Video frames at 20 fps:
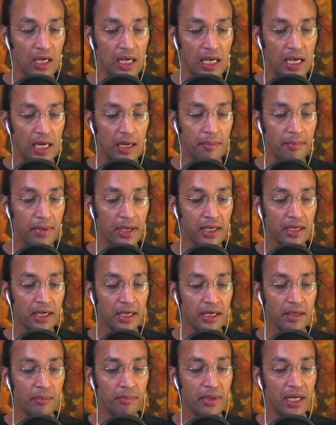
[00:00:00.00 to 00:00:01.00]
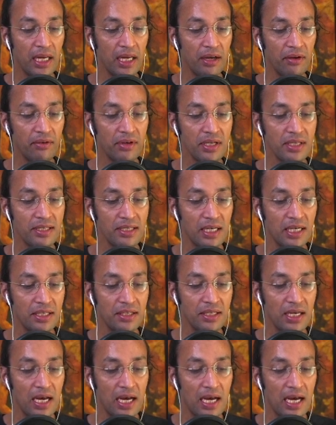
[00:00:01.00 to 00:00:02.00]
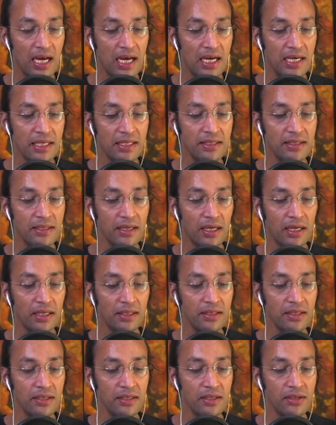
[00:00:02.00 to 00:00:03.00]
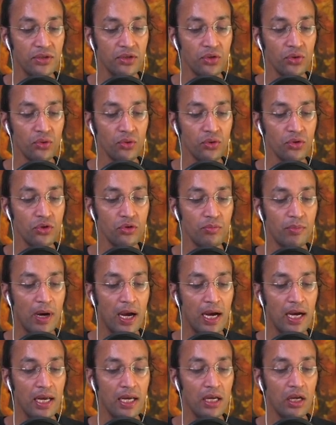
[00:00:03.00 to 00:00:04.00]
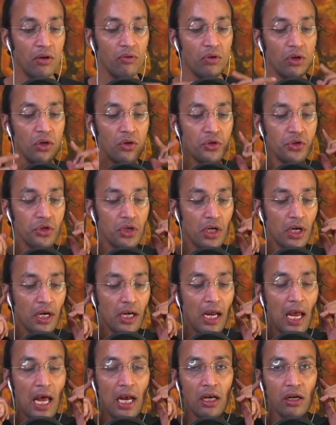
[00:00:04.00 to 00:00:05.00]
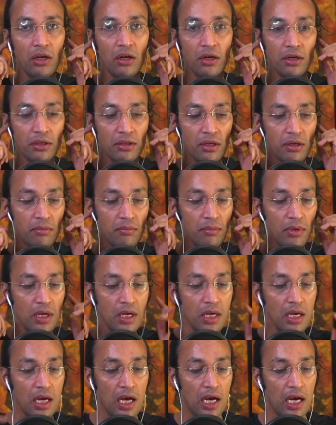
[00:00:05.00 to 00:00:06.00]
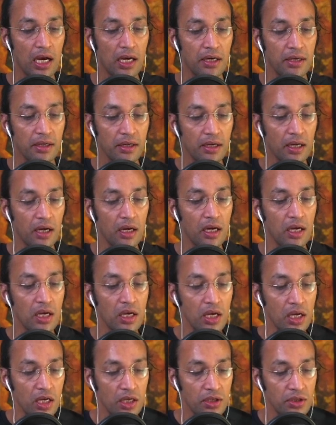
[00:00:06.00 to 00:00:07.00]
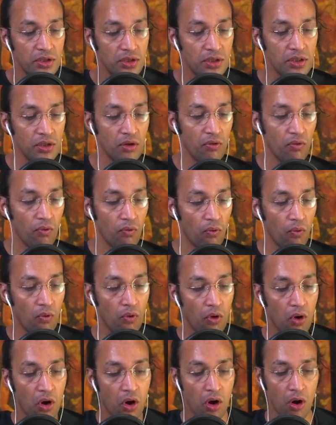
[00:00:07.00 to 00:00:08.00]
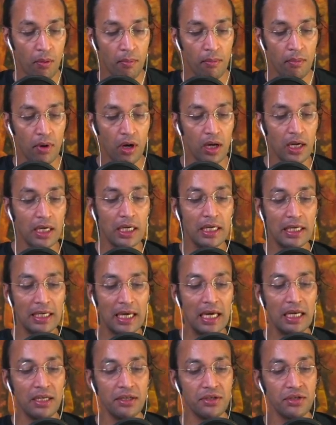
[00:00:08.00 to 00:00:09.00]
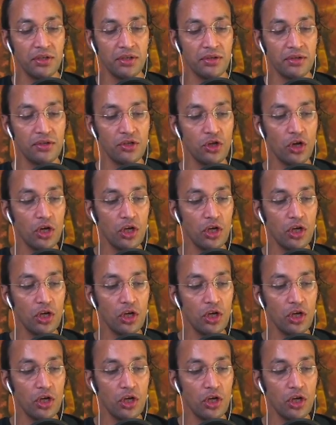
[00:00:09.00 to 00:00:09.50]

Immigrant behavior such as this is used by evolutionary algorithm and swarm intelligence.